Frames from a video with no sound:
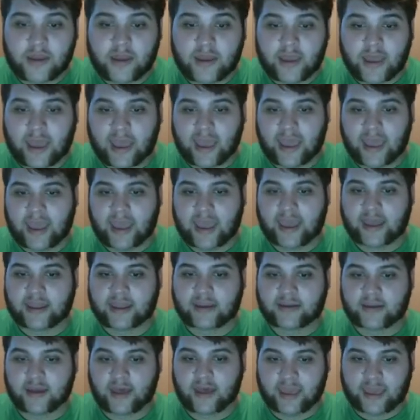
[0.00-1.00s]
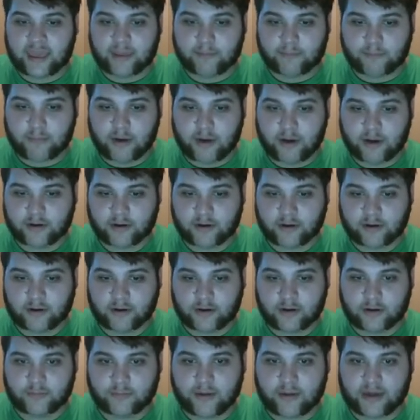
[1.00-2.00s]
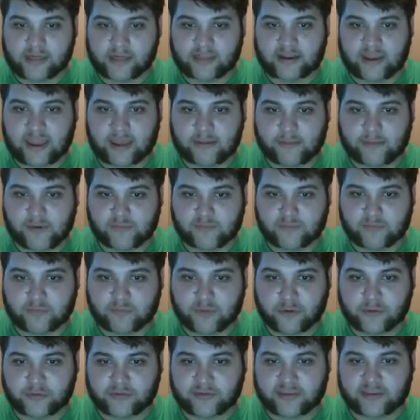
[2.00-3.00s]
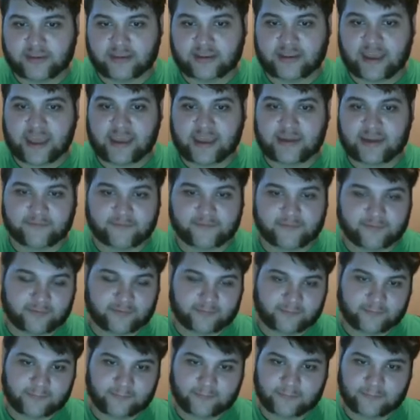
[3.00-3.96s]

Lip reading: and a mugger by the name of person Knife